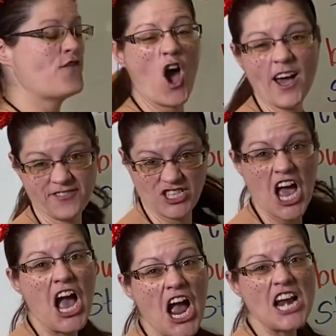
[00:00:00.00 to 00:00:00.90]
15
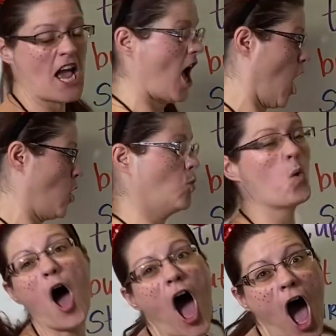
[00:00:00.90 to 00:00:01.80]
and
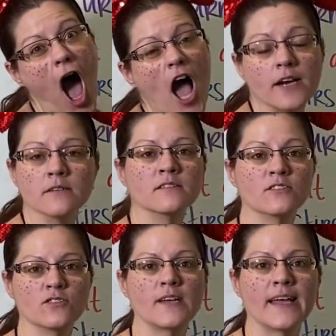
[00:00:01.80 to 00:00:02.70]
1. Did
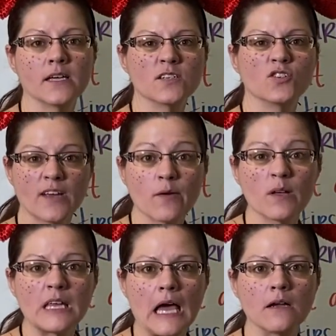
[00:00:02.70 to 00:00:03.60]
you say it? Did you say it
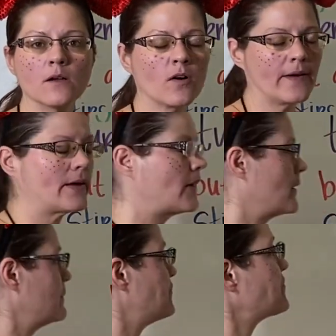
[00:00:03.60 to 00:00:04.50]
really loud? Okay,